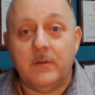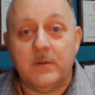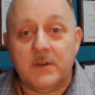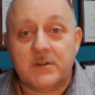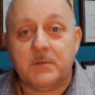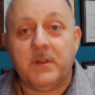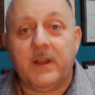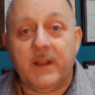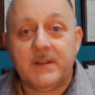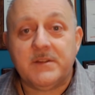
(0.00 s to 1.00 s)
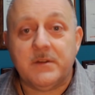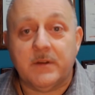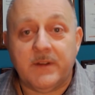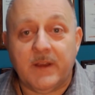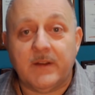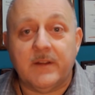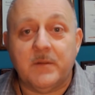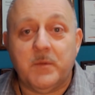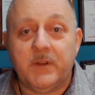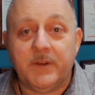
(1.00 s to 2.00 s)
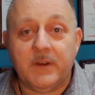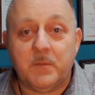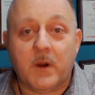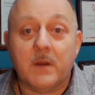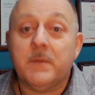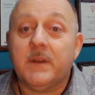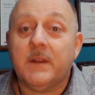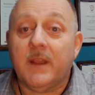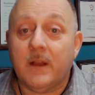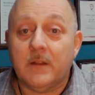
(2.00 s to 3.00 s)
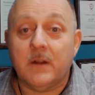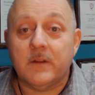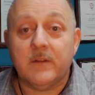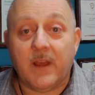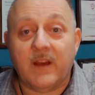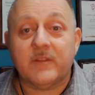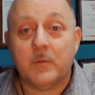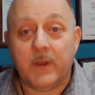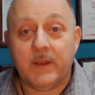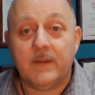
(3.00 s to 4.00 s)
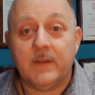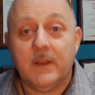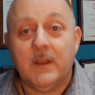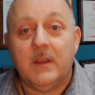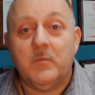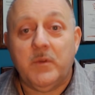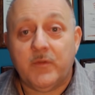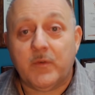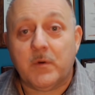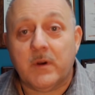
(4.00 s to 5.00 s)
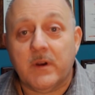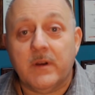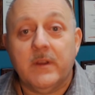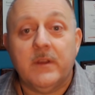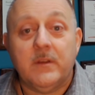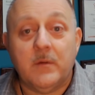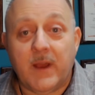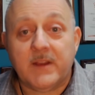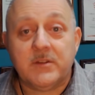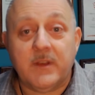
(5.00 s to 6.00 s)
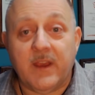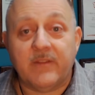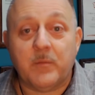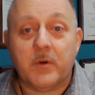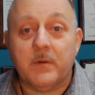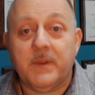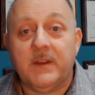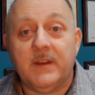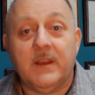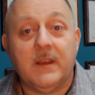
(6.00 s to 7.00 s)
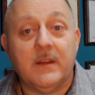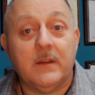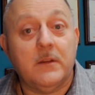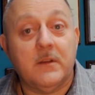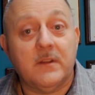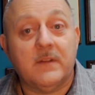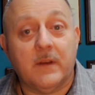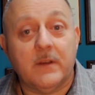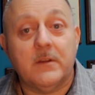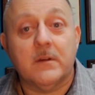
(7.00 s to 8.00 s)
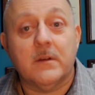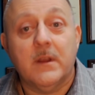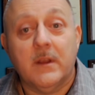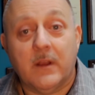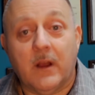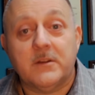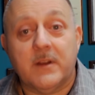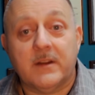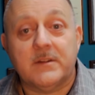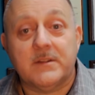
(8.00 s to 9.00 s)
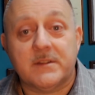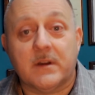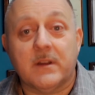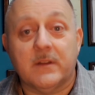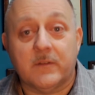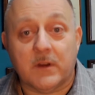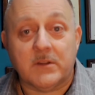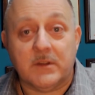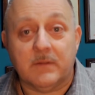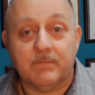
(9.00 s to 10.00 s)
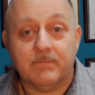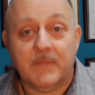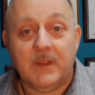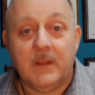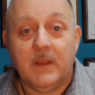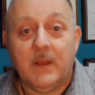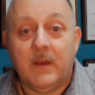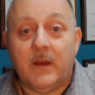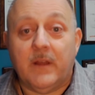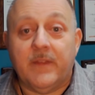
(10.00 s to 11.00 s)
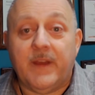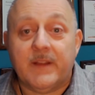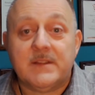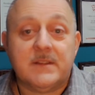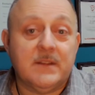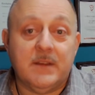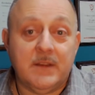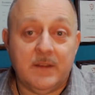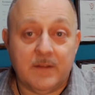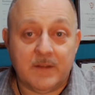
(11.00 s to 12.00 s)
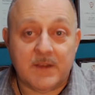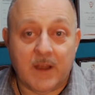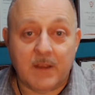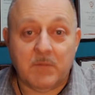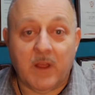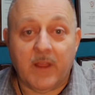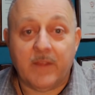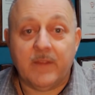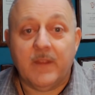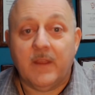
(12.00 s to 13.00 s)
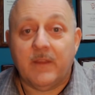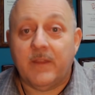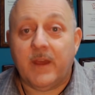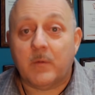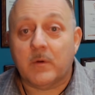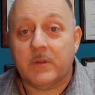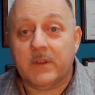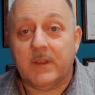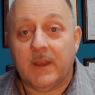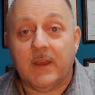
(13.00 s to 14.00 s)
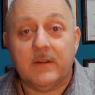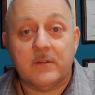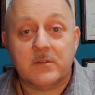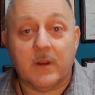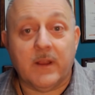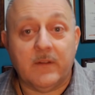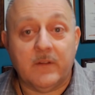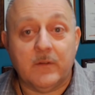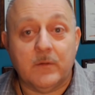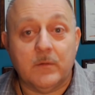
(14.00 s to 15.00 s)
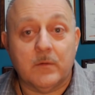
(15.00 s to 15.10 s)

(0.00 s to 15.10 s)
you get your plans, you go down to the building department, and how long do you have to wait before you actually have a permit in hand and you can tell your contractor to start construction. That's the timeline that we're looking at trying to